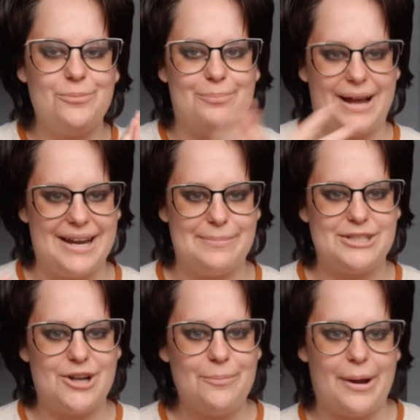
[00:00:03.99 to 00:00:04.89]
My name is
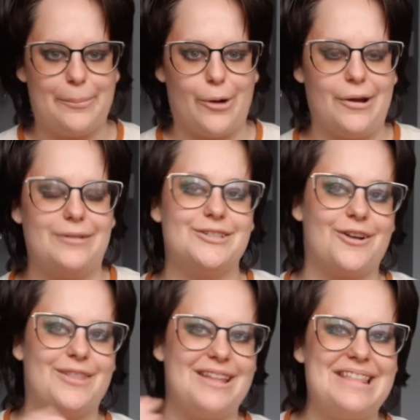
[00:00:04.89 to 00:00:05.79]
Stone, my pronouns
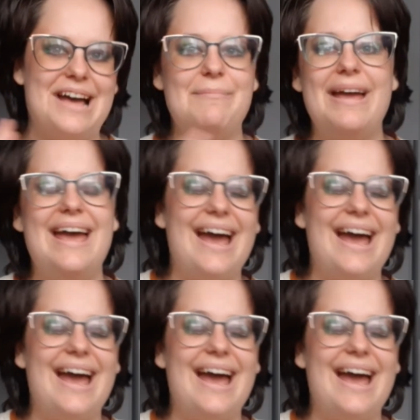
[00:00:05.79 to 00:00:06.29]
are they, them,